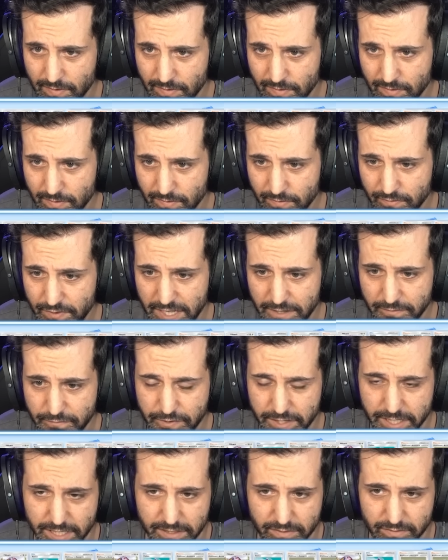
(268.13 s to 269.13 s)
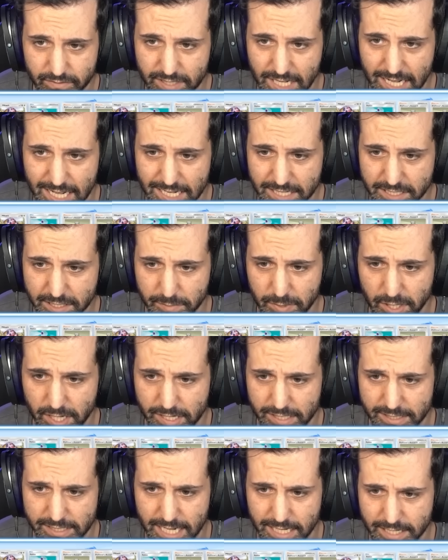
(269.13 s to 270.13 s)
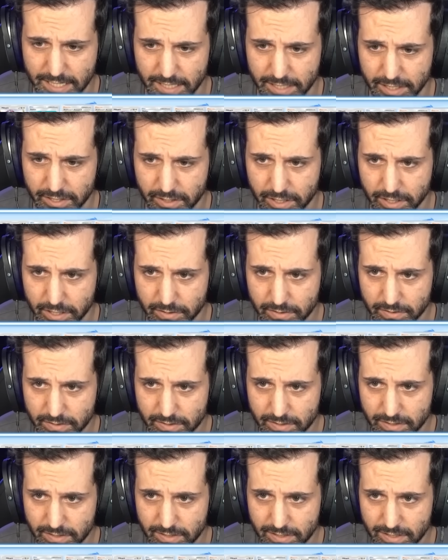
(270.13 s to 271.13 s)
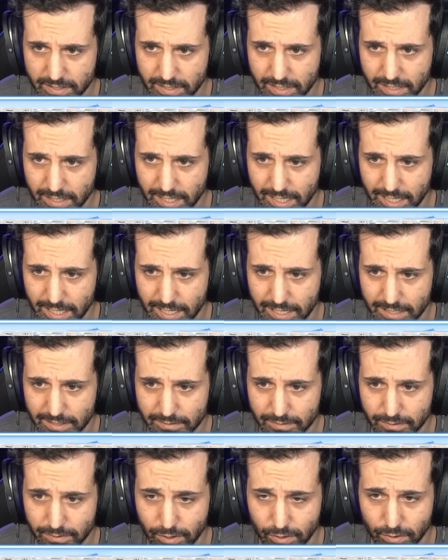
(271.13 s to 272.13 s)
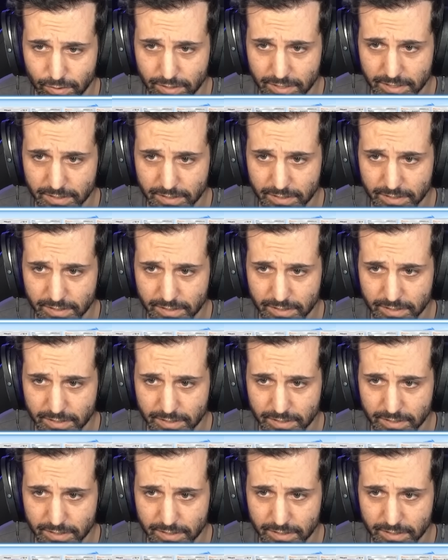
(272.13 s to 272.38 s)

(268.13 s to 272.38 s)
Phanpy dies upon attacking here, though. Lol?